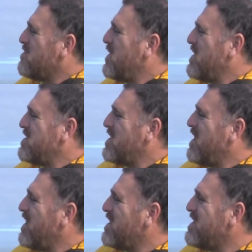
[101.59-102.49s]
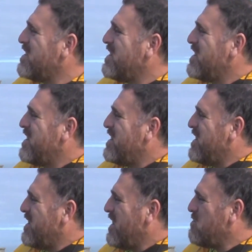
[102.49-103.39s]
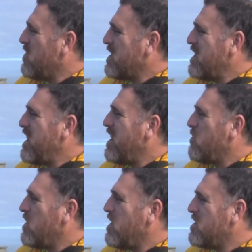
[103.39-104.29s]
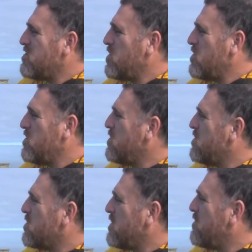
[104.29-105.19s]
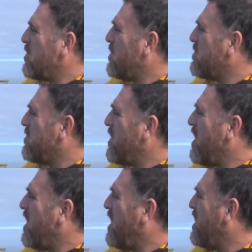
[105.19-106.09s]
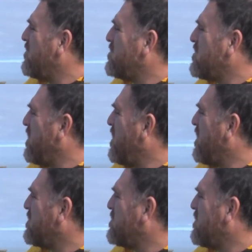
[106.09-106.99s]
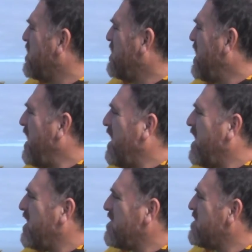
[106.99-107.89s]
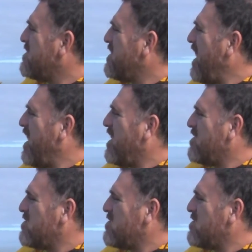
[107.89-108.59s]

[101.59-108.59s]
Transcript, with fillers: But uh, I'm looking at one, two, three, four, five, six, eight, ten.